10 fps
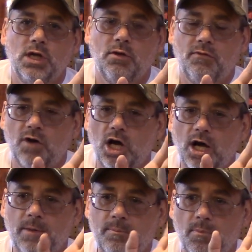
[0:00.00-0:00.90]

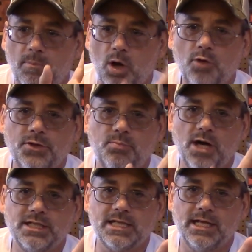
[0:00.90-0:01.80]
from both the
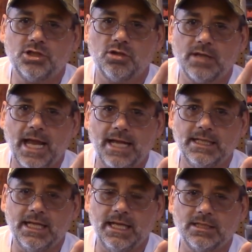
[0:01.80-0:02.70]
presidential
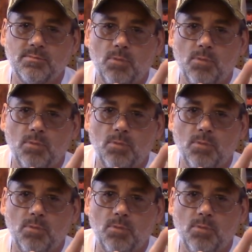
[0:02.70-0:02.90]
candidates,